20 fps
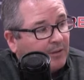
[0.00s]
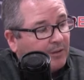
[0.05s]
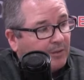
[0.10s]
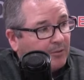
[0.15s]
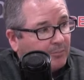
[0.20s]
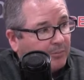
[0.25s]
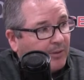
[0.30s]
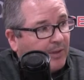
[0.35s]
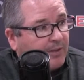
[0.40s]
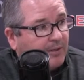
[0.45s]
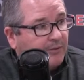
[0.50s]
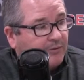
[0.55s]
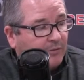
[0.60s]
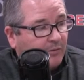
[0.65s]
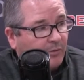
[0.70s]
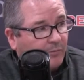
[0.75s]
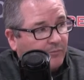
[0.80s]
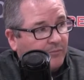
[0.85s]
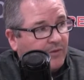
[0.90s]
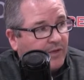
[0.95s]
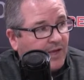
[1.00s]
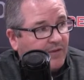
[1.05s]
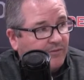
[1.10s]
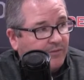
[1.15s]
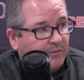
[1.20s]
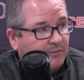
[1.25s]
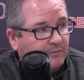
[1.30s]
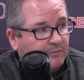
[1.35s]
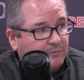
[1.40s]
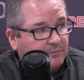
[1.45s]
And the plan is to hopefully have
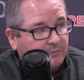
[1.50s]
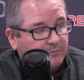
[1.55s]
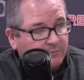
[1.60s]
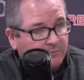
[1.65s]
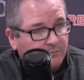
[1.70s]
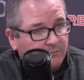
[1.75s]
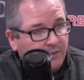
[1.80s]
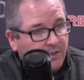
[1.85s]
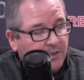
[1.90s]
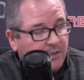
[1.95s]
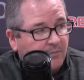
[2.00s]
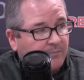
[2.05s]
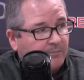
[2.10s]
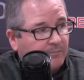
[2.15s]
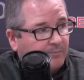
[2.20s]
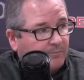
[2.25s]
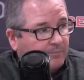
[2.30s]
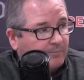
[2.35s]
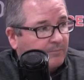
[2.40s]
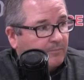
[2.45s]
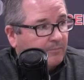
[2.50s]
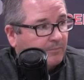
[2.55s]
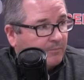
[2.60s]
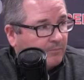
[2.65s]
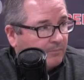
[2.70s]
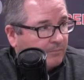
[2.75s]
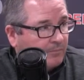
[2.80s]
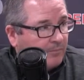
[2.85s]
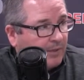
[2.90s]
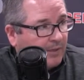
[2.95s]
it ready
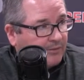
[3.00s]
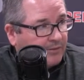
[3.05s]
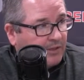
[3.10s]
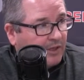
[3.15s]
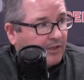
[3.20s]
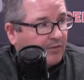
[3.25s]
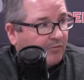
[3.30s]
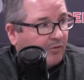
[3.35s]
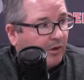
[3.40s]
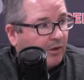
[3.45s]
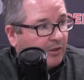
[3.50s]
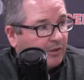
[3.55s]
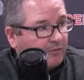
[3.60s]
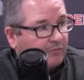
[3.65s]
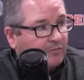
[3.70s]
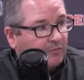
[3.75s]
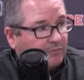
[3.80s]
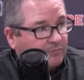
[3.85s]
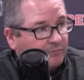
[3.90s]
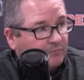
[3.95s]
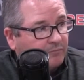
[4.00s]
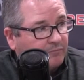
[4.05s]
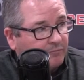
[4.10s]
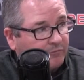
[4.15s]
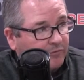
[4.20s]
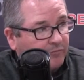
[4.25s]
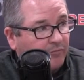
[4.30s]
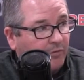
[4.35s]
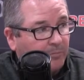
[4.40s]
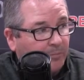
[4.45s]
at the end of August for
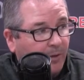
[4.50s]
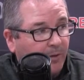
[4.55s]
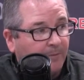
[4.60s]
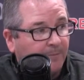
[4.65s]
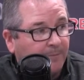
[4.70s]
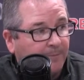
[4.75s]
football.